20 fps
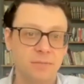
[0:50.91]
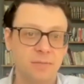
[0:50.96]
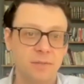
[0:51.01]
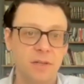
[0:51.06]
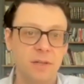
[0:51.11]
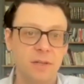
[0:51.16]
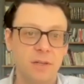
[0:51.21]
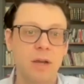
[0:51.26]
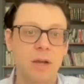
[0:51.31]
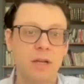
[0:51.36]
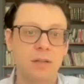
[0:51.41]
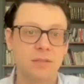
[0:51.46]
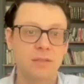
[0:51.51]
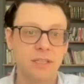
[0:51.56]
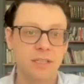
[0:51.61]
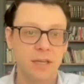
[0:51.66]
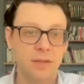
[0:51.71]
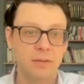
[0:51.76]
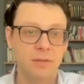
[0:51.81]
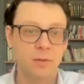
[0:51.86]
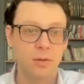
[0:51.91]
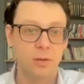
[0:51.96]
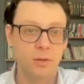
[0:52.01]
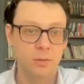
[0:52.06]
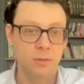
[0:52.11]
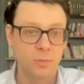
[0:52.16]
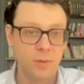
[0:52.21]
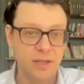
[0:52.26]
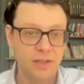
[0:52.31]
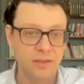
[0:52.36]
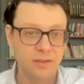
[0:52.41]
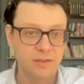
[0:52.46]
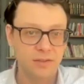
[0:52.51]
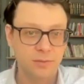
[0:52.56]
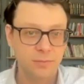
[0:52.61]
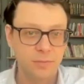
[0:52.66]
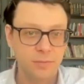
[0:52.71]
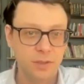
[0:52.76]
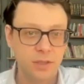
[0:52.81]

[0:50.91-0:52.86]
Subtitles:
very well together always.